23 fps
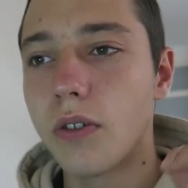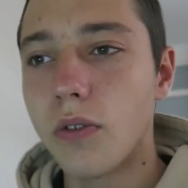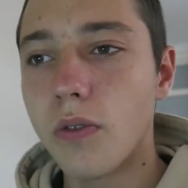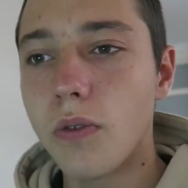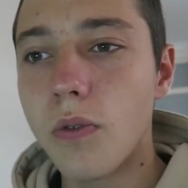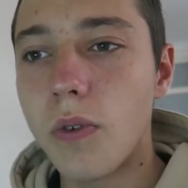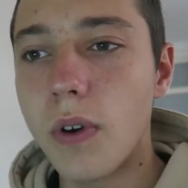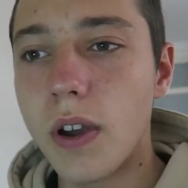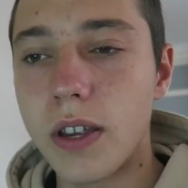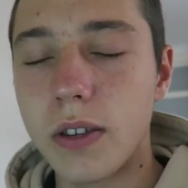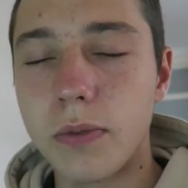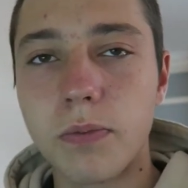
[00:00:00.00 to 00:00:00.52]

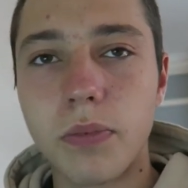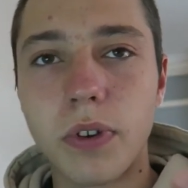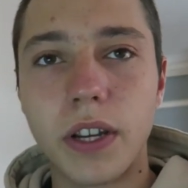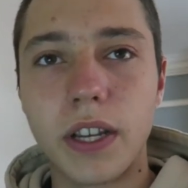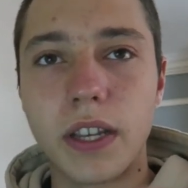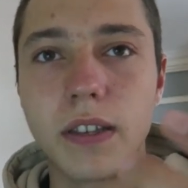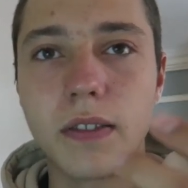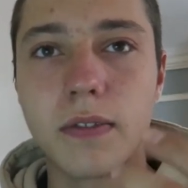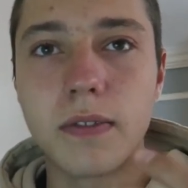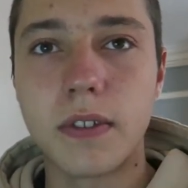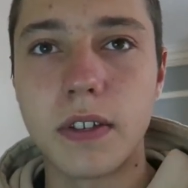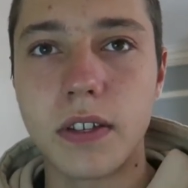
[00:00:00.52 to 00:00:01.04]
always
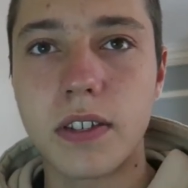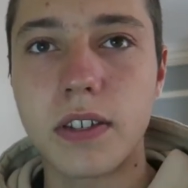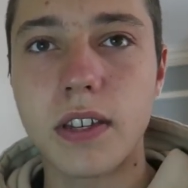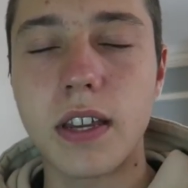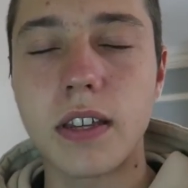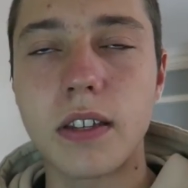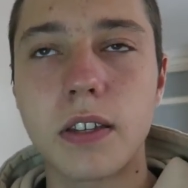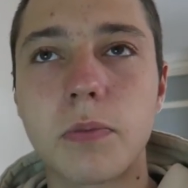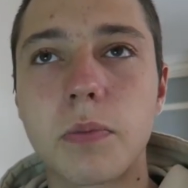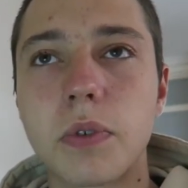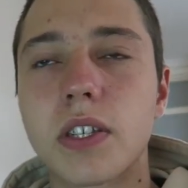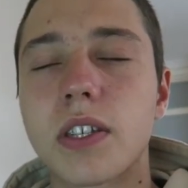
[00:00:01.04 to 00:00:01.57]
bring in the
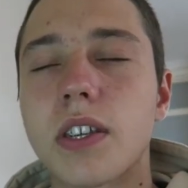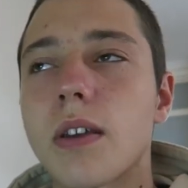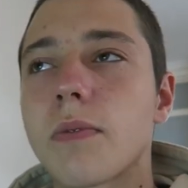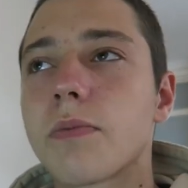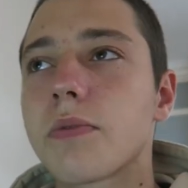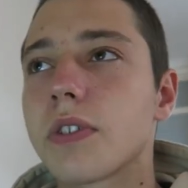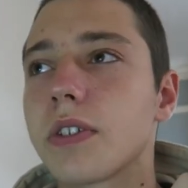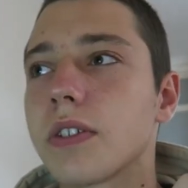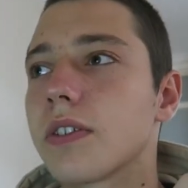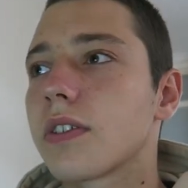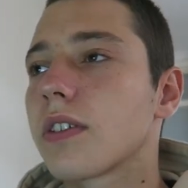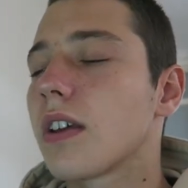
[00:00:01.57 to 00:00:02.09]
sense
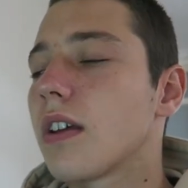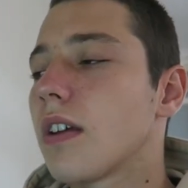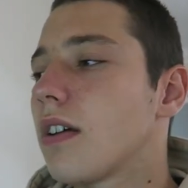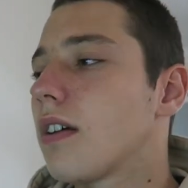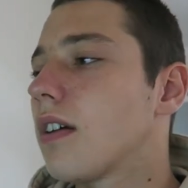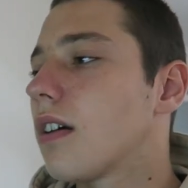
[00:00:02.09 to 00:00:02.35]
perceptions.